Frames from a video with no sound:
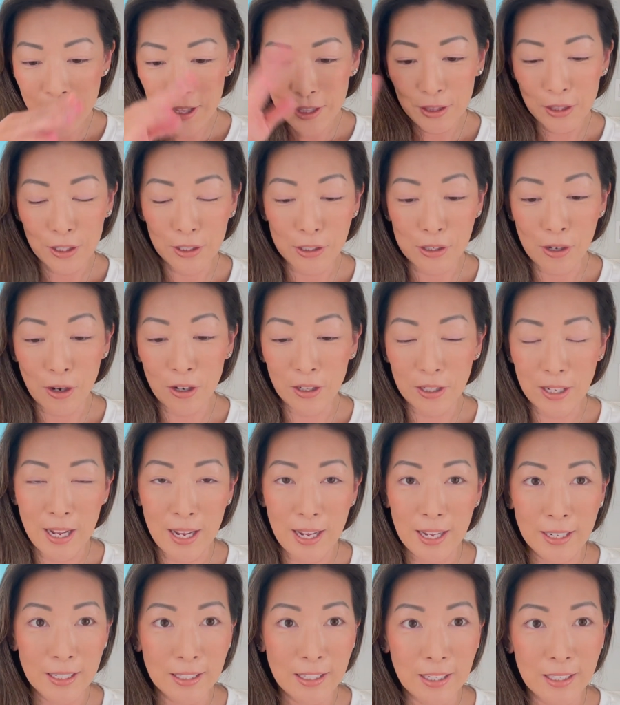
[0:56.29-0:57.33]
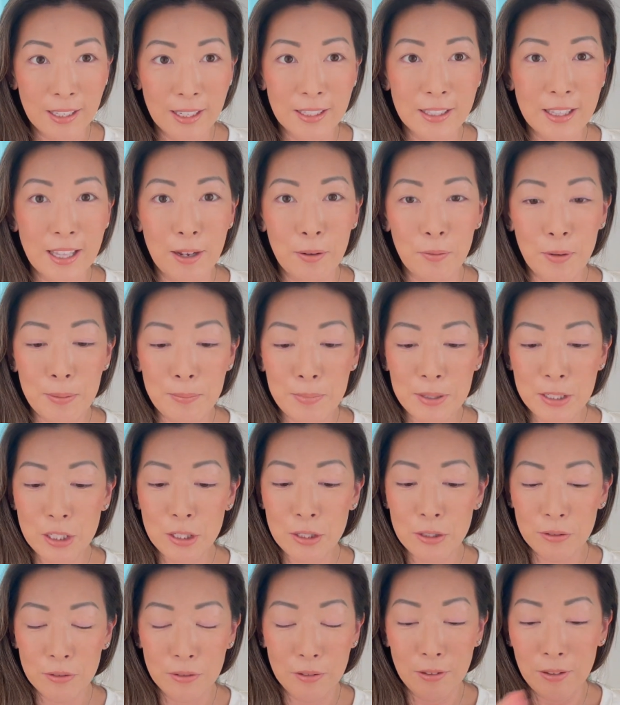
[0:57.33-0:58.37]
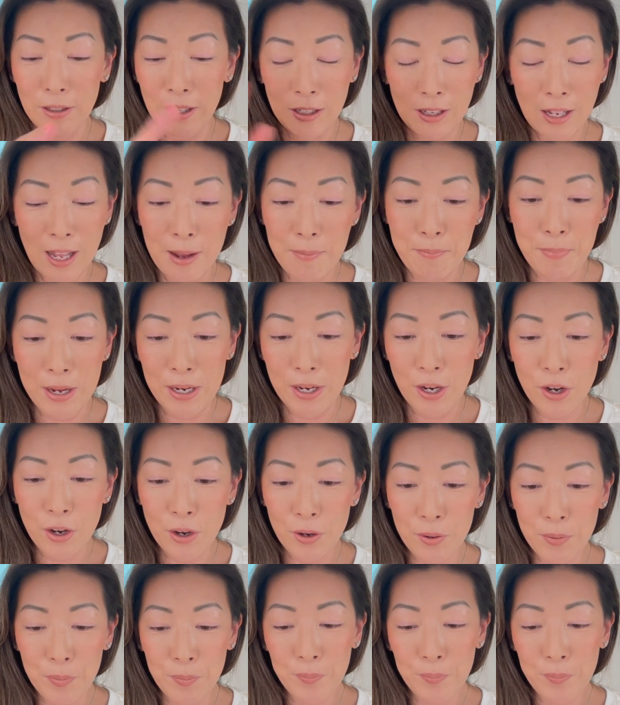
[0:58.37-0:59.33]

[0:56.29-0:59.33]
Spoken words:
the doll eye, and I like that way a lot better.